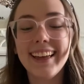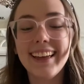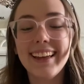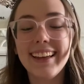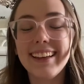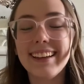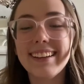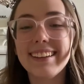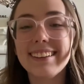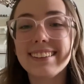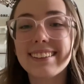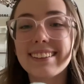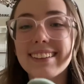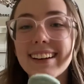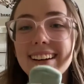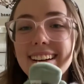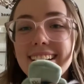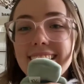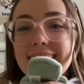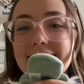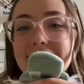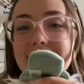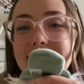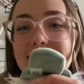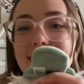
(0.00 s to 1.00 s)
He's got,
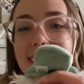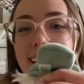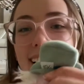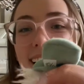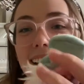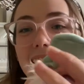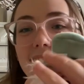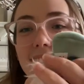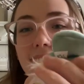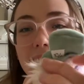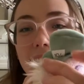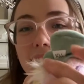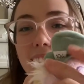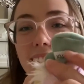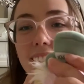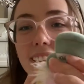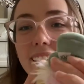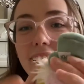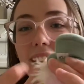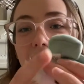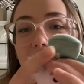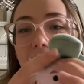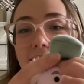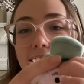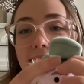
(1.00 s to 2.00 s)
I love how they
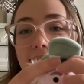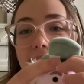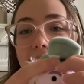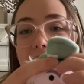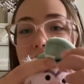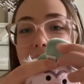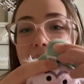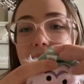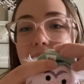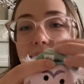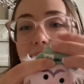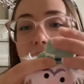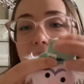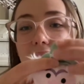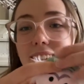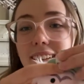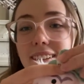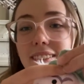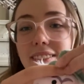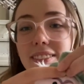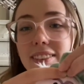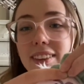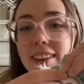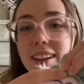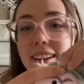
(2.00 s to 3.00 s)
added the detail
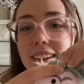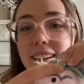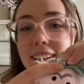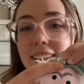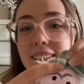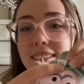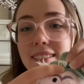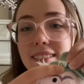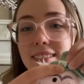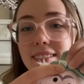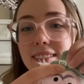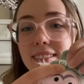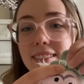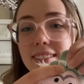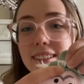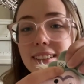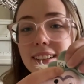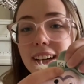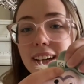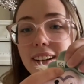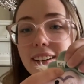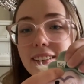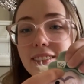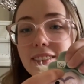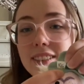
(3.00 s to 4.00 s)
of the
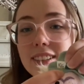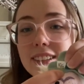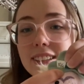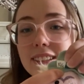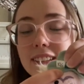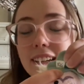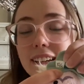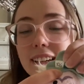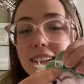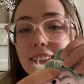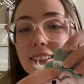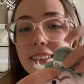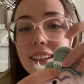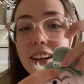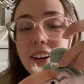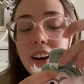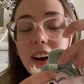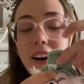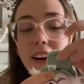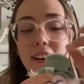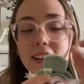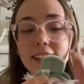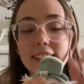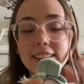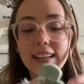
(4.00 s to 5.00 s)
10 over 6
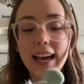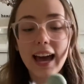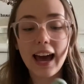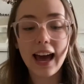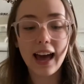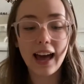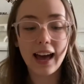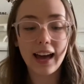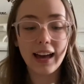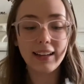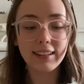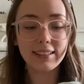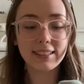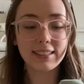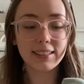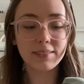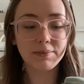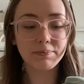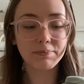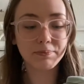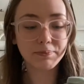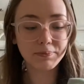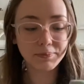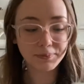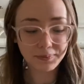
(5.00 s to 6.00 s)
on his hat.
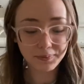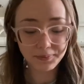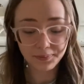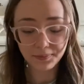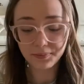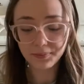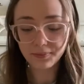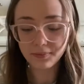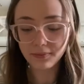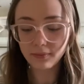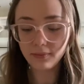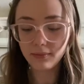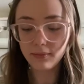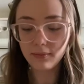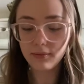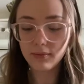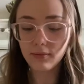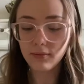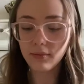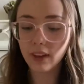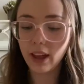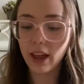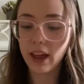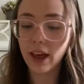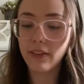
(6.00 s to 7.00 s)

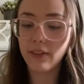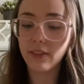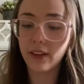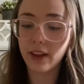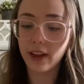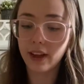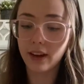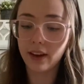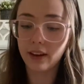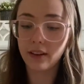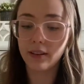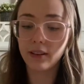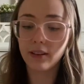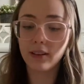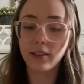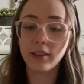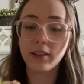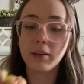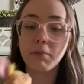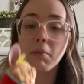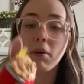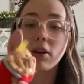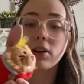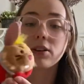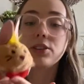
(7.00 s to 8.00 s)
And then the
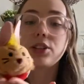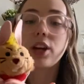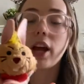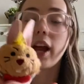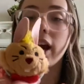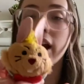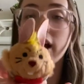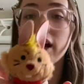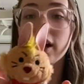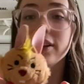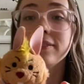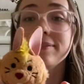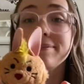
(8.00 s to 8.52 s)
March Hare.